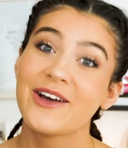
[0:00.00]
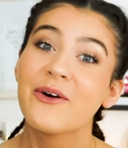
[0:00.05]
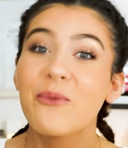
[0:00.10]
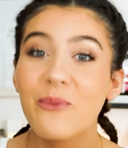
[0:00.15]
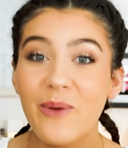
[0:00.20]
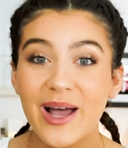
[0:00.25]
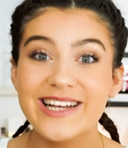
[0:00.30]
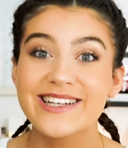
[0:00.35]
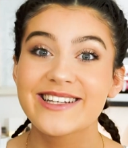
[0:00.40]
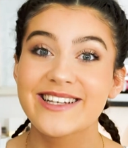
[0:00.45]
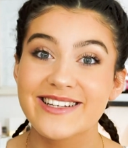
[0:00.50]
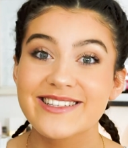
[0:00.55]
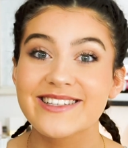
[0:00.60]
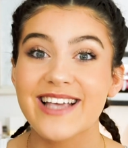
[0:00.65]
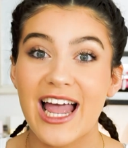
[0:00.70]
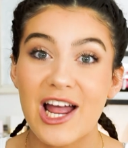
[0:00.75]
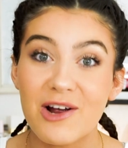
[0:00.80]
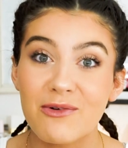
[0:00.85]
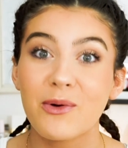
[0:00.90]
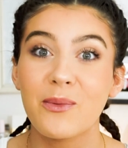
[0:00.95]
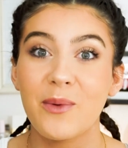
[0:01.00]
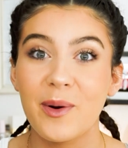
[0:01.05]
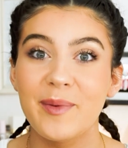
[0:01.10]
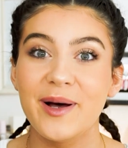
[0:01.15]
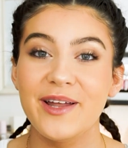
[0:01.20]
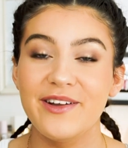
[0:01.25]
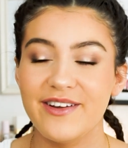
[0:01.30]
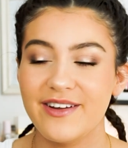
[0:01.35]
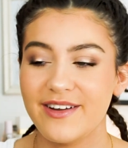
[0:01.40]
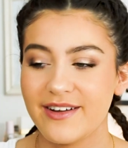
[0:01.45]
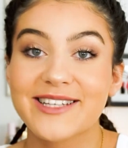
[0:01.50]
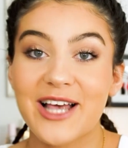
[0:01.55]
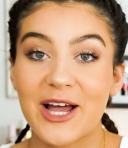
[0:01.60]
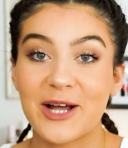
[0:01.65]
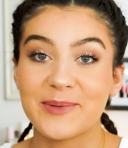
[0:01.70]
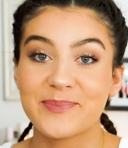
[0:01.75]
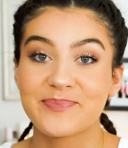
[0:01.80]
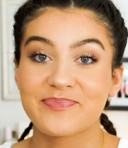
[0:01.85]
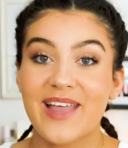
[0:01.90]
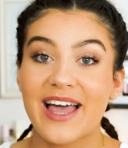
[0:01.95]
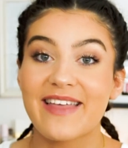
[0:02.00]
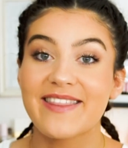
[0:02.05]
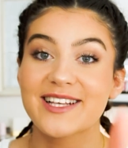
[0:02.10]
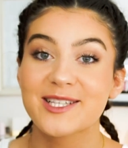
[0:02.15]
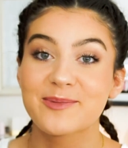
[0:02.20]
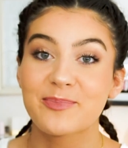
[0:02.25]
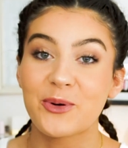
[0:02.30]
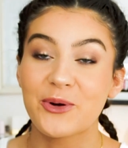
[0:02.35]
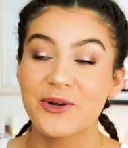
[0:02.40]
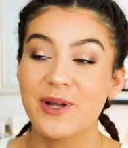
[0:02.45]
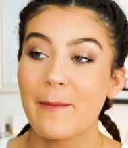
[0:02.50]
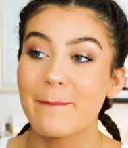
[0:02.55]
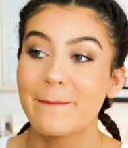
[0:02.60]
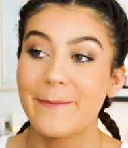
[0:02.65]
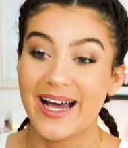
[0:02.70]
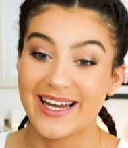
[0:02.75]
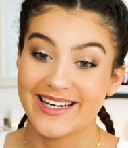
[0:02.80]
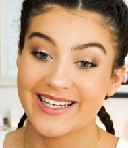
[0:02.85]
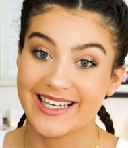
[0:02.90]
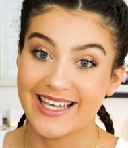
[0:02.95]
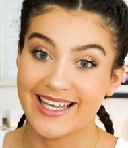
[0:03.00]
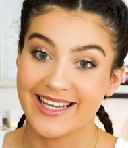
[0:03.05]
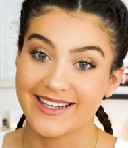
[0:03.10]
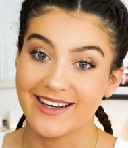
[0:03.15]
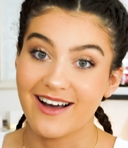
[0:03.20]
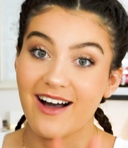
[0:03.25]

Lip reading: Way to scare a woman. So at this point I'm panicking.